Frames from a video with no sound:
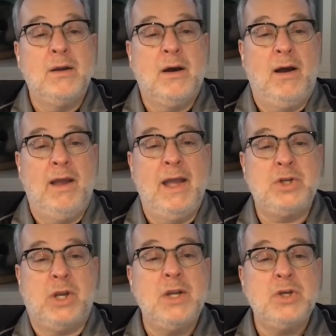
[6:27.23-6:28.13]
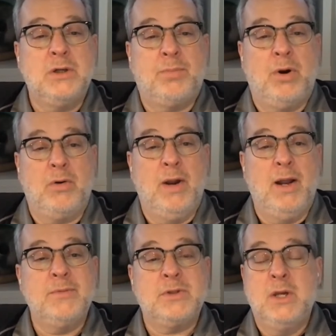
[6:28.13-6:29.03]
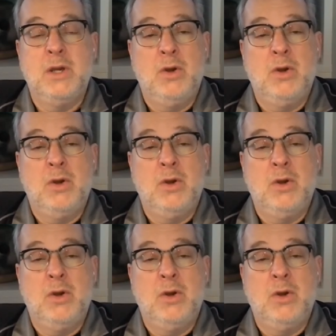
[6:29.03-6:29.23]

educational programs.